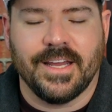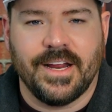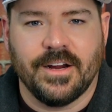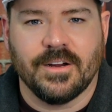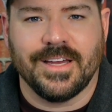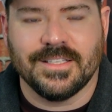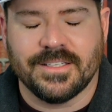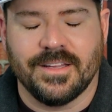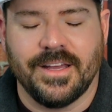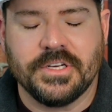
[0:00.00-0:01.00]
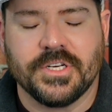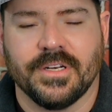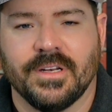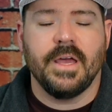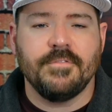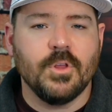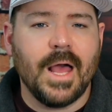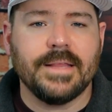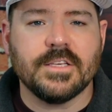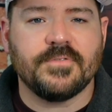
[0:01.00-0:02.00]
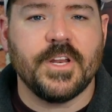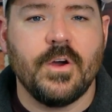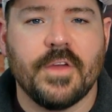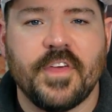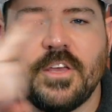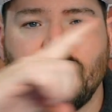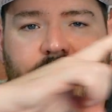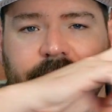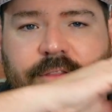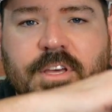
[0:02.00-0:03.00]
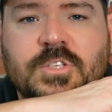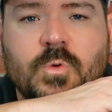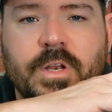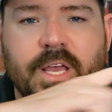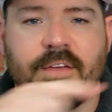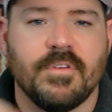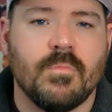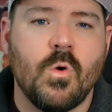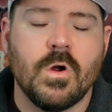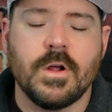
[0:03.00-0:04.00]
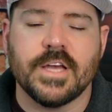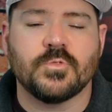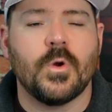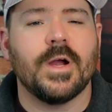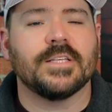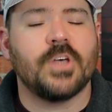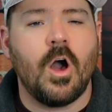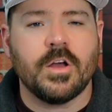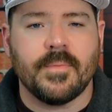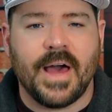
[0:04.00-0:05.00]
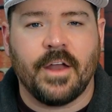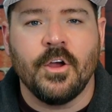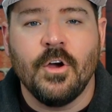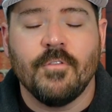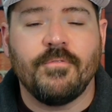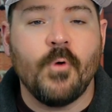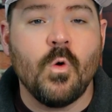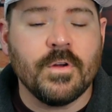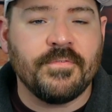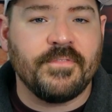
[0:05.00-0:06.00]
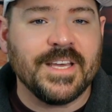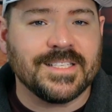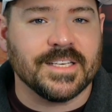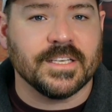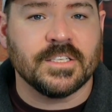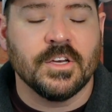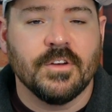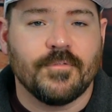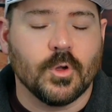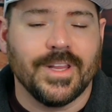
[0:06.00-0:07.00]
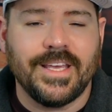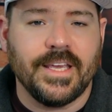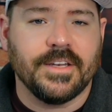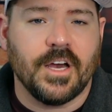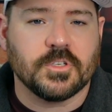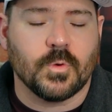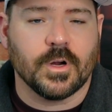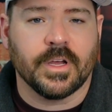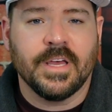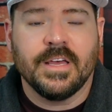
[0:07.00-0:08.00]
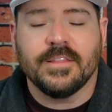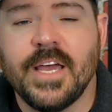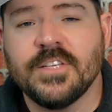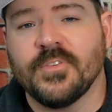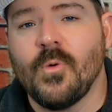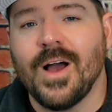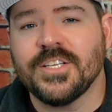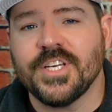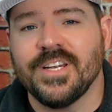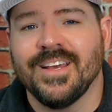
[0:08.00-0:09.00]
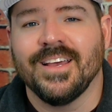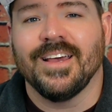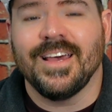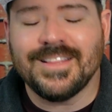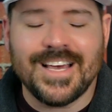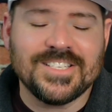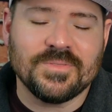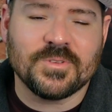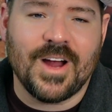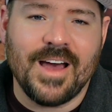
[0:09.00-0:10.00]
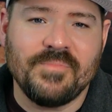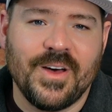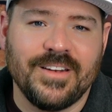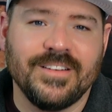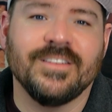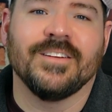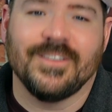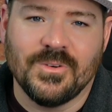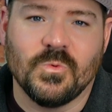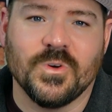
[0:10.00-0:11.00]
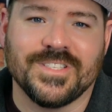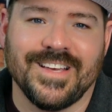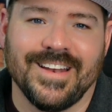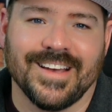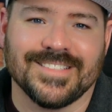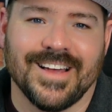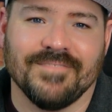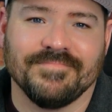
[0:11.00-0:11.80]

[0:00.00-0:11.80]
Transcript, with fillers: and air installation. If you like this video, I think you'll like this one even more. It's where I talk about four fixes for leaky ductwork. Thanks for watching. Hit that subscribe button. We'll see you next time.